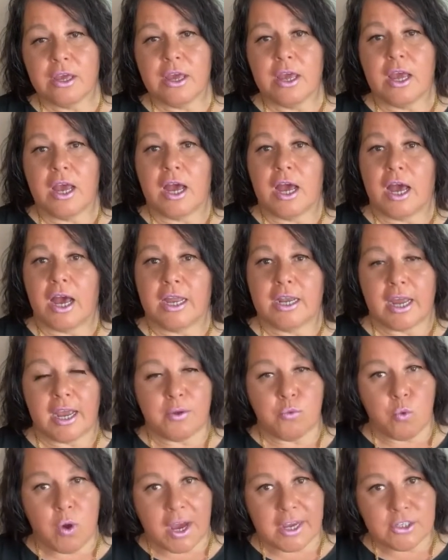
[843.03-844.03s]
and I
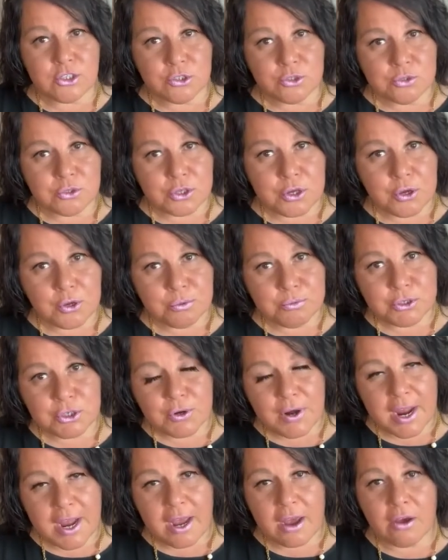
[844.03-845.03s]
wide tooth combed her
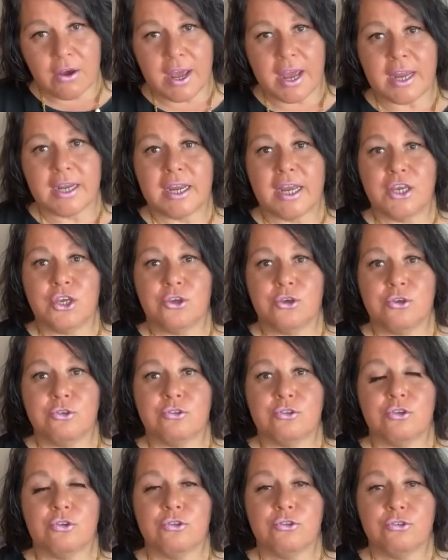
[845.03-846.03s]
out, and I used
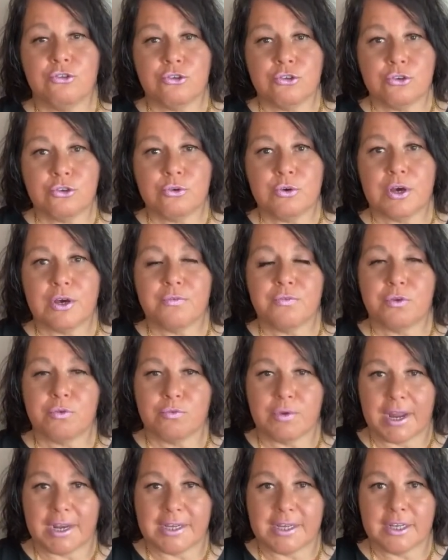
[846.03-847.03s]
2 of the
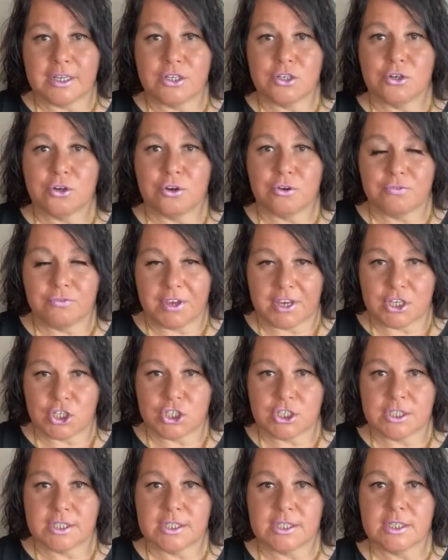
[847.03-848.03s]
Redken
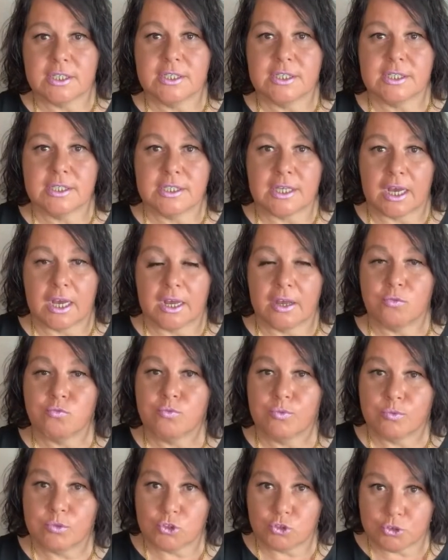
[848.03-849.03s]
Curvaceous
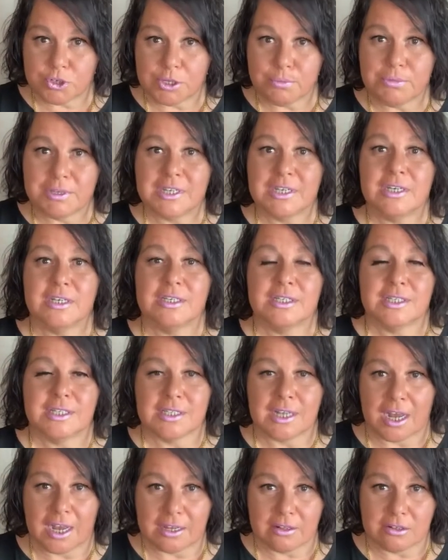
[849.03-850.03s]
treatment
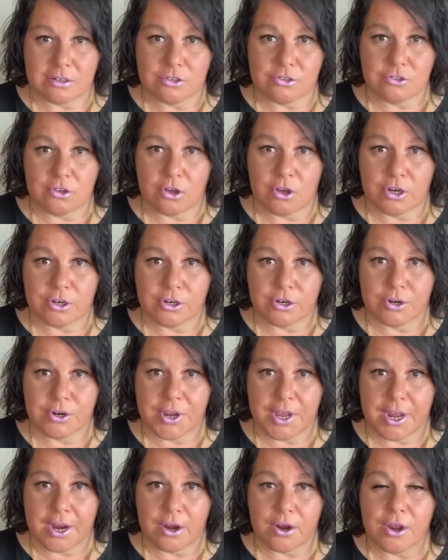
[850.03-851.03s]
stylers on her
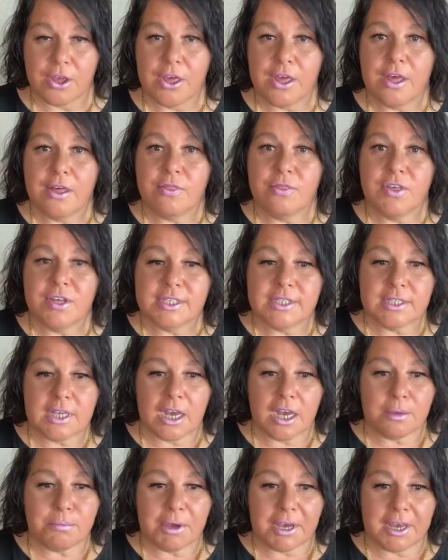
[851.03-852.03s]
hair. This
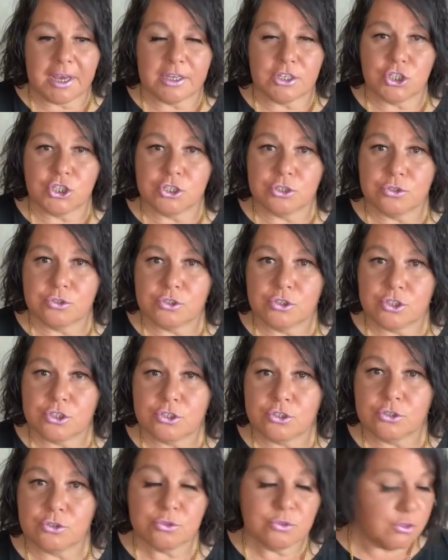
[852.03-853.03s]
time I had chose to
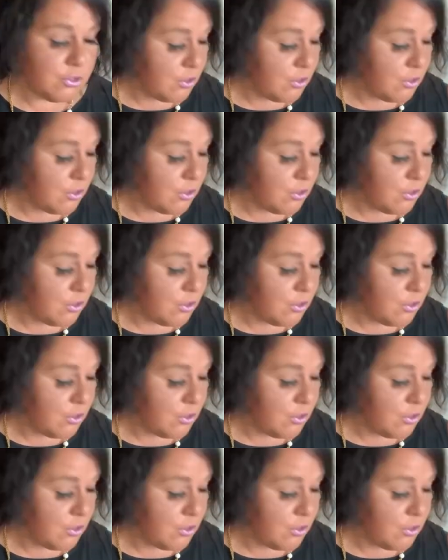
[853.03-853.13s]
use